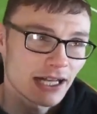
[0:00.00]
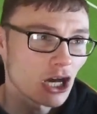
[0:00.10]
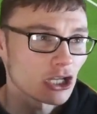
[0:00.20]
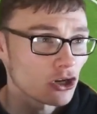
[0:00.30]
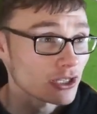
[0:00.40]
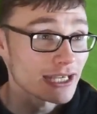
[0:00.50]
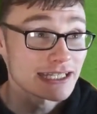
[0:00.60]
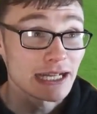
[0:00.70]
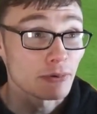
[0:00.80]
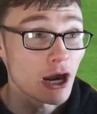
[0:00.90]
Unlucky.
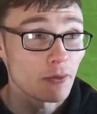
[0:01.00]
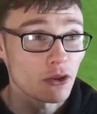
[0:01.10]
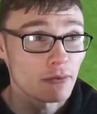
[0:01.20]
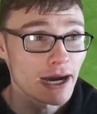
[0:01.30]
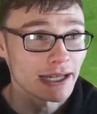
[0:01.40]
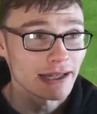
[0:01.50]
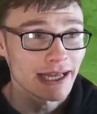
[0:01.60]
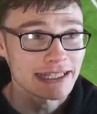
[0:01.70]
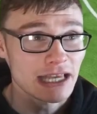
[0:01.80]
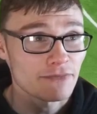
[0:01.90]
You've seen a Barbo, though, man.
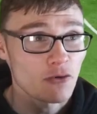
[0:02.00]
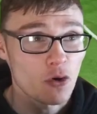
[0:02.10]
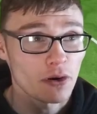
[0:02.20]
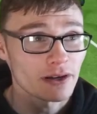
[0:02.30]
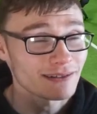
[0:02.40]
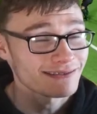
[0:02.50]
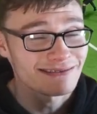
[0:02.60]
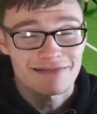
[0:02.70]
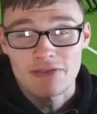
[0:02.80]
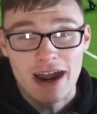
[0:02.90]
That inside forward.
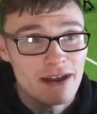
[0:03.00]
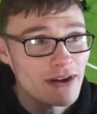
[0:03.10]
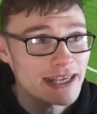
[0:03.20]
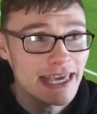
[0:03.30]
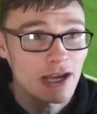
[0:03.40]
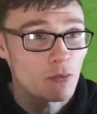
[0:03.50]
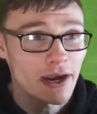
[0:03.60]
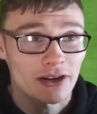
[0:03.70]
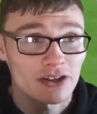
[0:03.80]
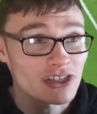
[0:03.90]
Very, very key on
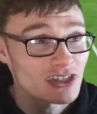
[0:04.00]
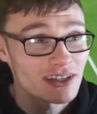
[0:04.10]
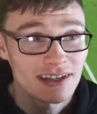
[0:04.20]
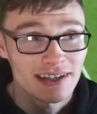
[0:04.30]
wingers.